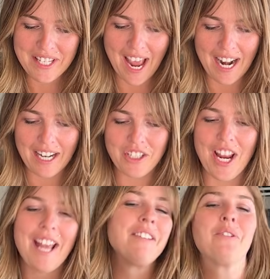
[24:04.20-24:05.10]
has had a
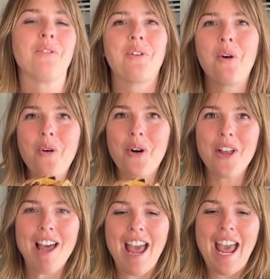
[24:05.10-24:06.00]
chance to
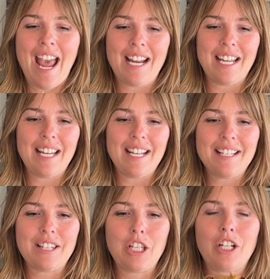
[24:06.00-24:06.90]
cool, and it
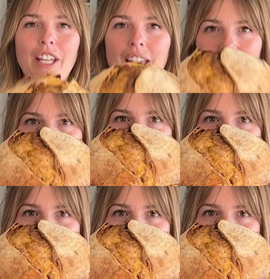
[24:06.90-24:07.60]
is looking